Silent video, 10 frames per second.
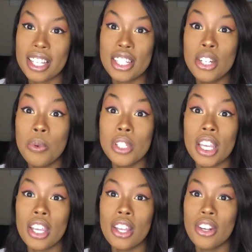Like she was
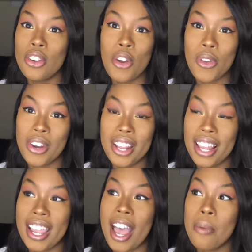like, no, you did.
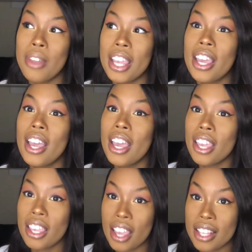Like I'm like,
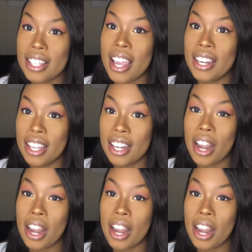yes, I did.